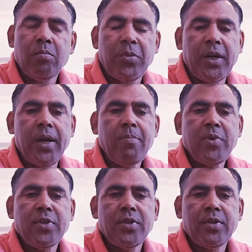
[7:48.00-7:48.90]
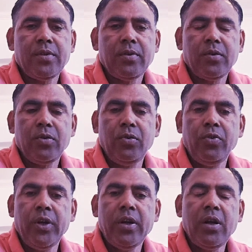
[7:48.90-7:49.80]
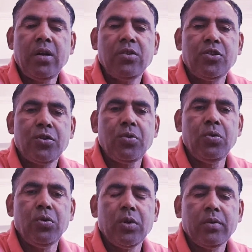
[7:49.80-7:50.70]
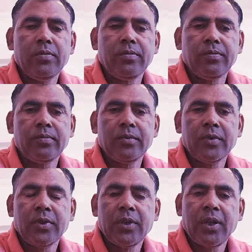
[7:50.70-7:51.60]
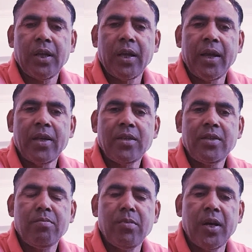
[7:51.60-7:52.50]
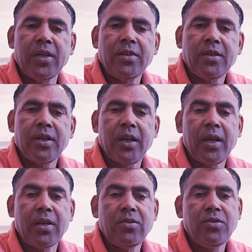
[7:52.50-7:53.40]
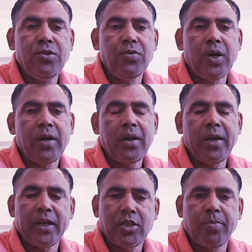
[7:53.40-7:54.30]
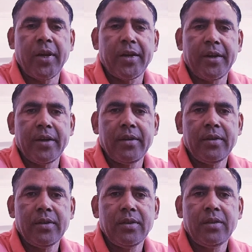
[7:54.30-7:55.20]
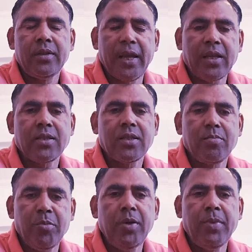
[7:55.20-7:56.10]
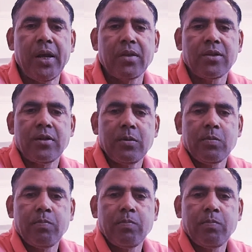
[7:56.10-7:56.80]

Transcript: perhaps you will not score as much as you are expecting. Thanks, be blessed.